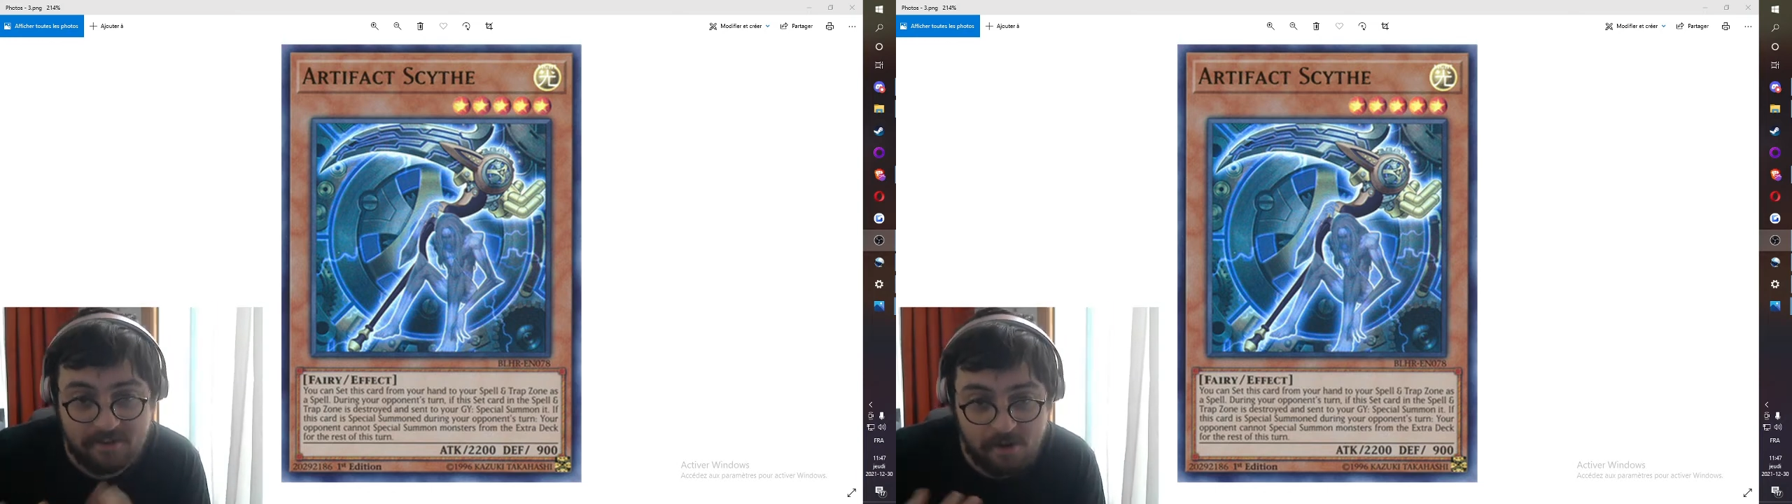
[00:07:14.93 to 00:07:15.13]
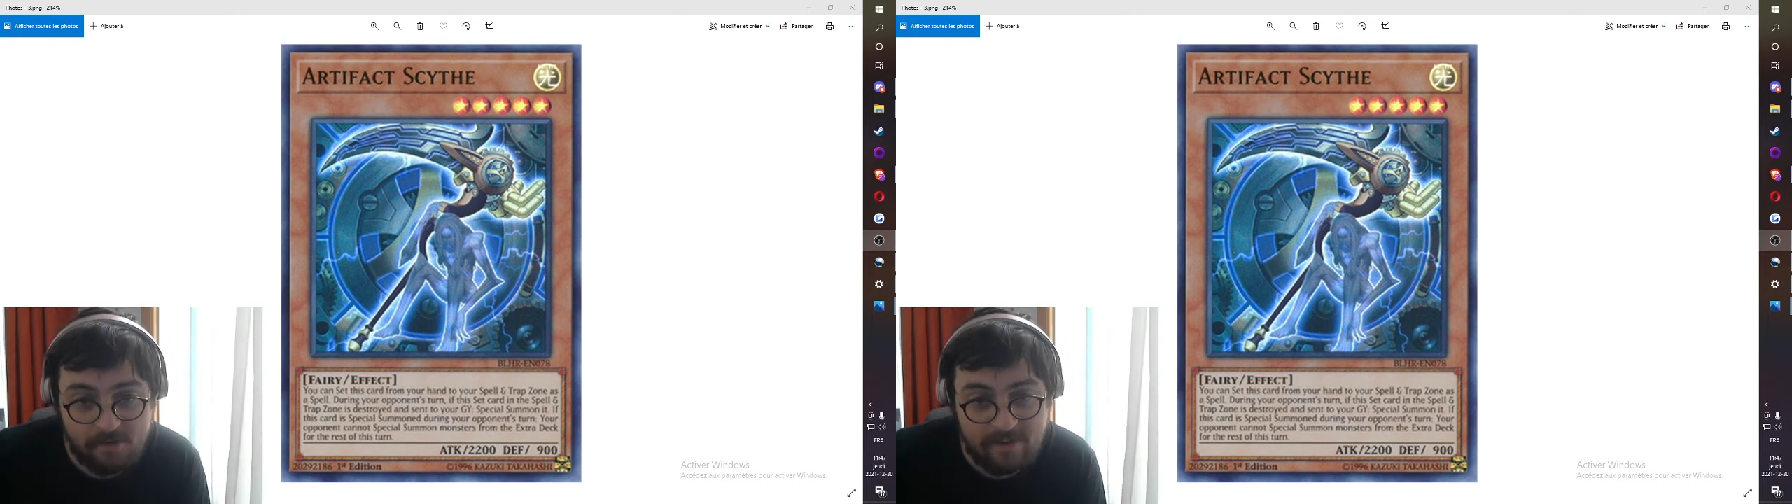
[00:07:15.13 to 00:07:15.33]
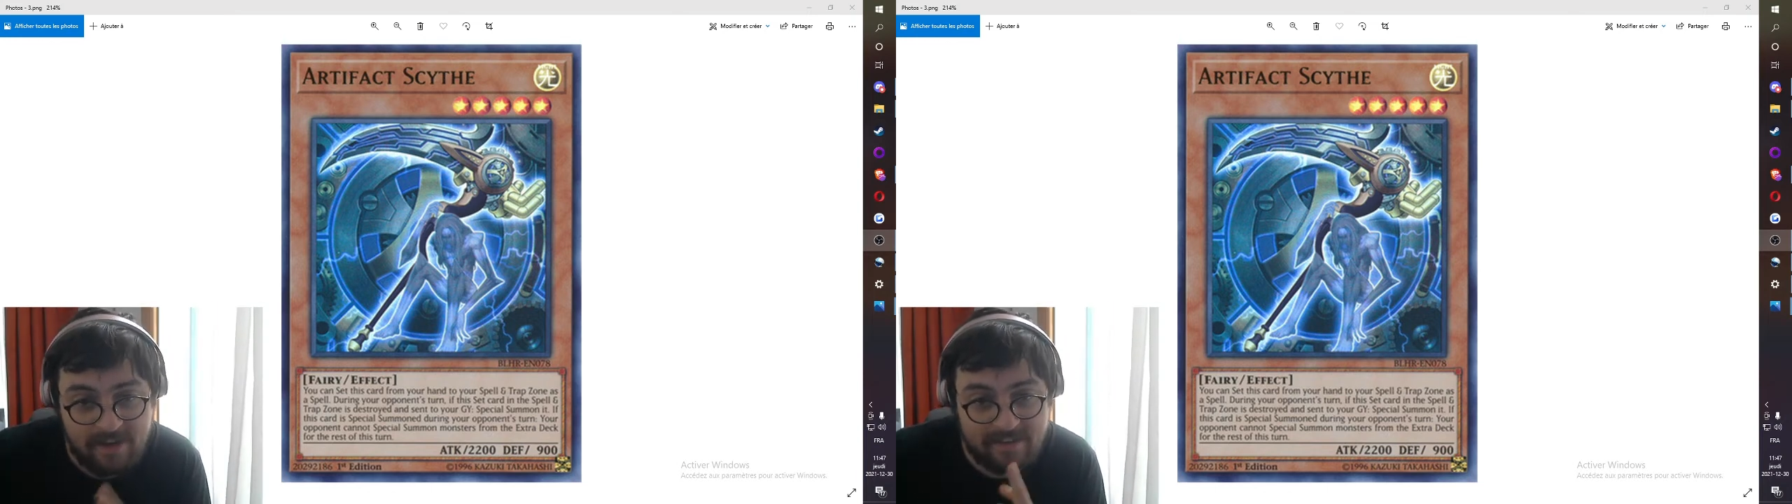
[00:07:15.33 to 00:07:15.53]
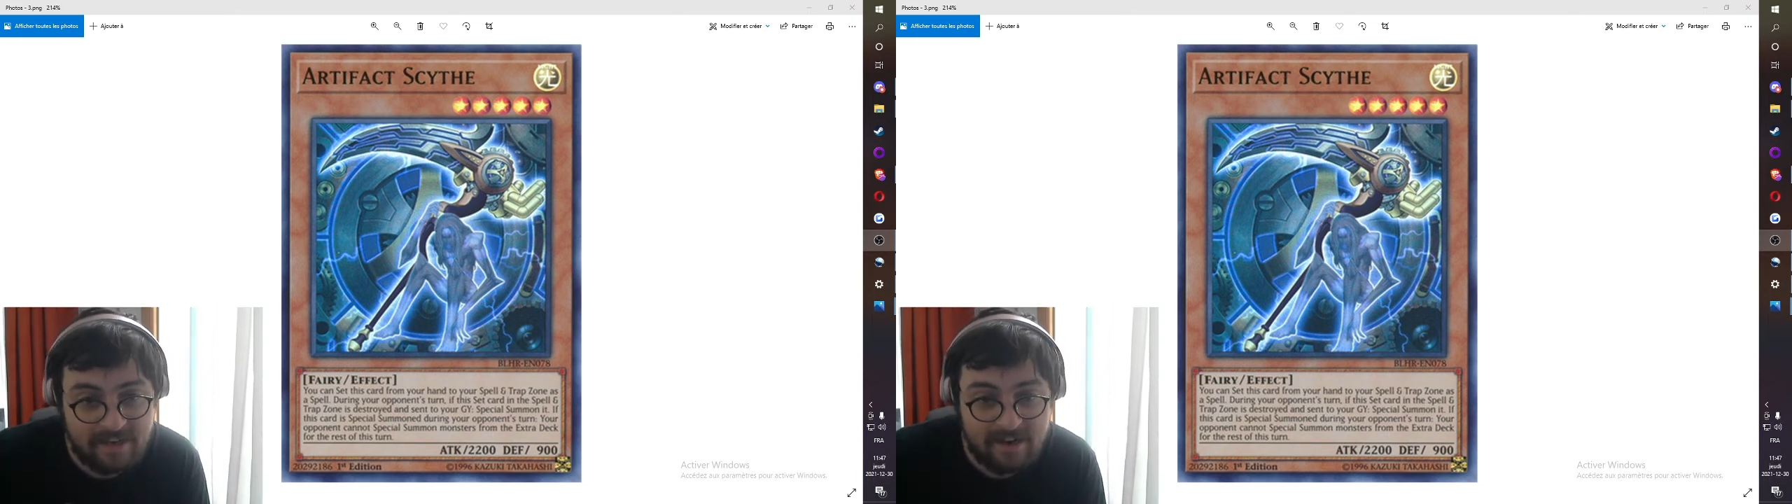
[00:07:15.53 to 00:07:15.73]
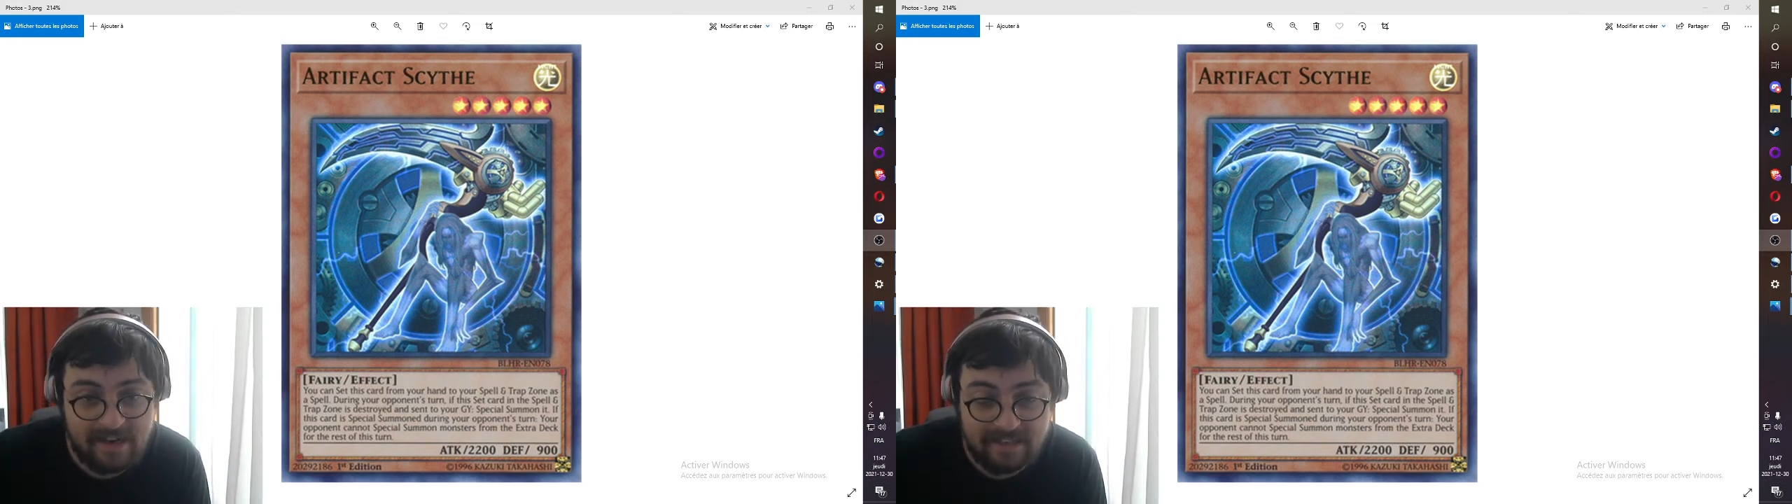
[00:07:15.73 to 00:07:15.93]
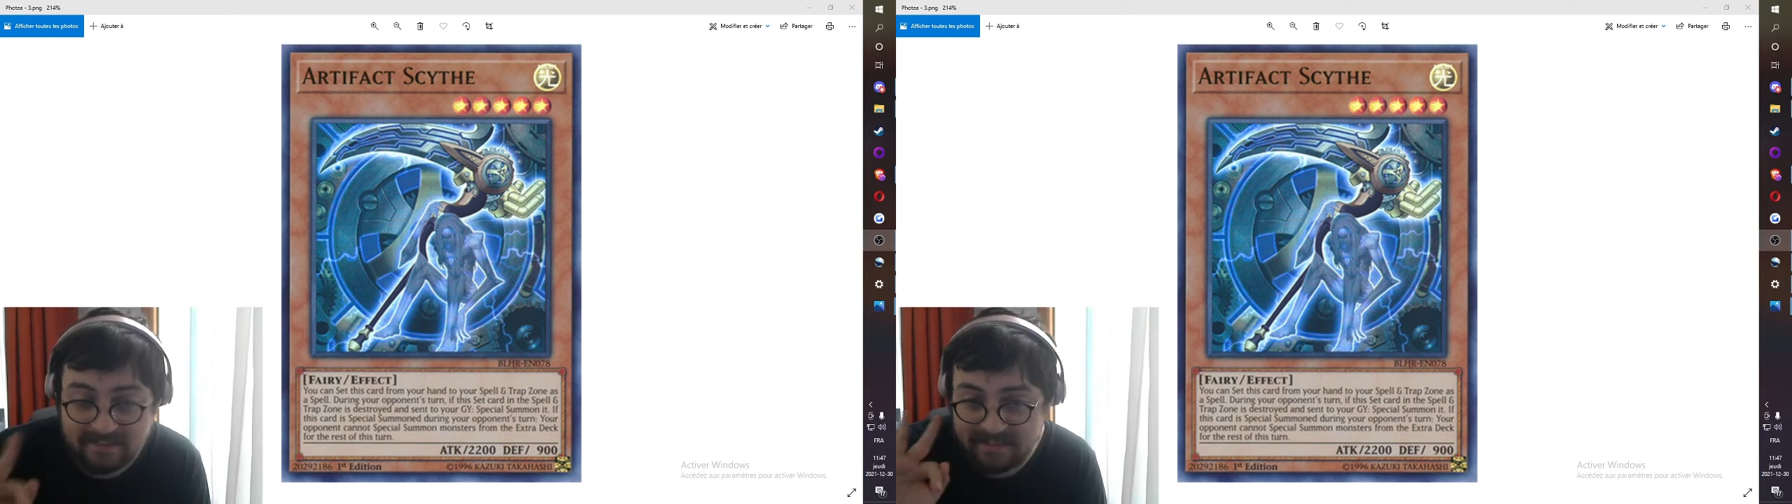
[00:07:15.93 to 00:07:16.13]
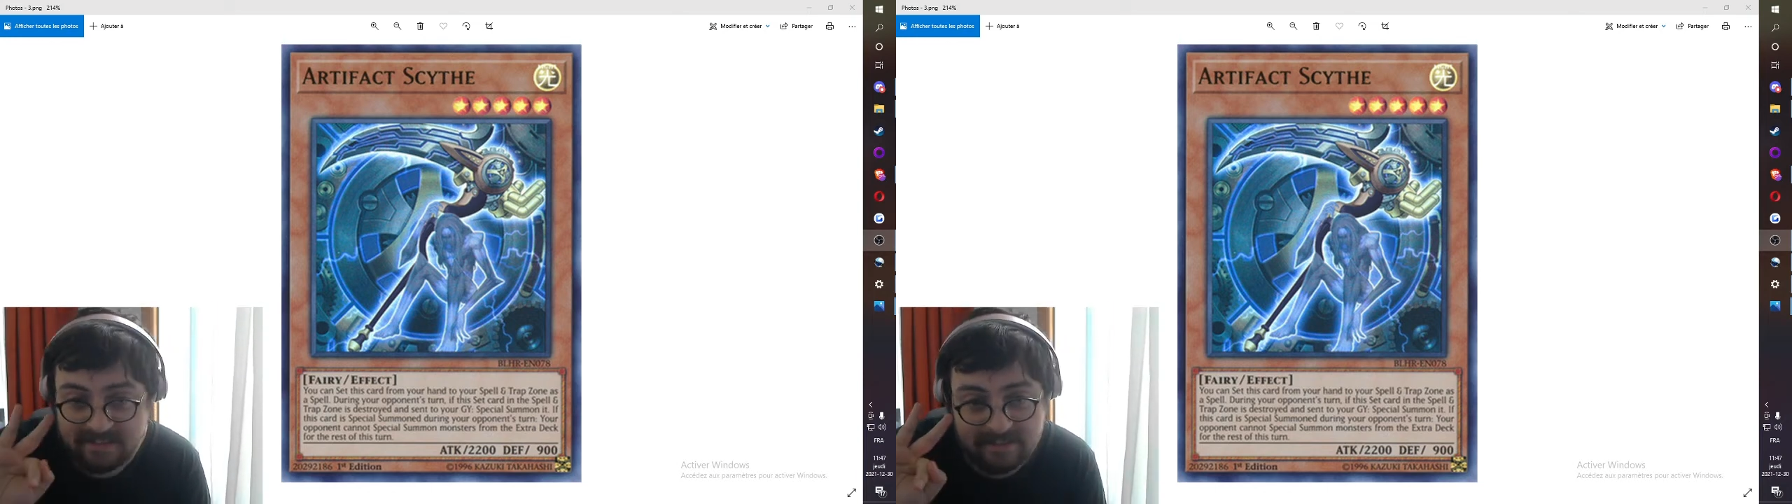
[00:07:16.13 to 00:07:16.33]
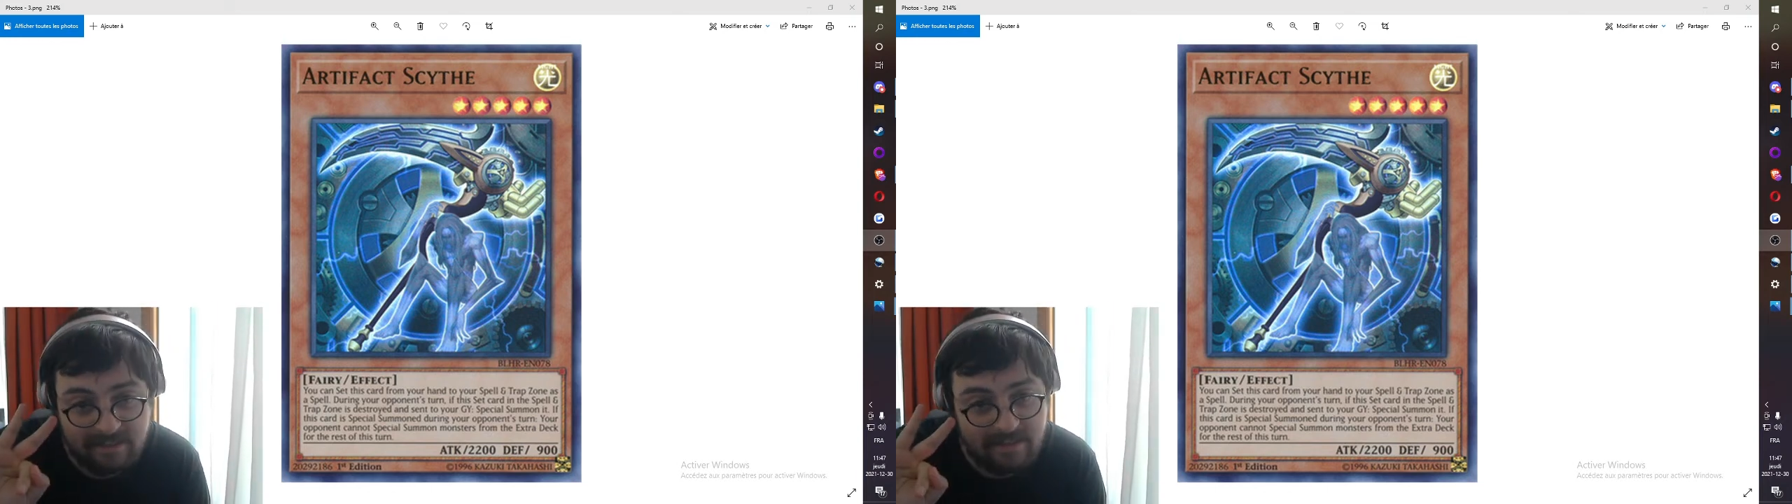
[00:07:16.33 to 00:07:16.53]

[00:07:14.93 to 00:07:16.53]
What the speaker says: Nerval, Karas,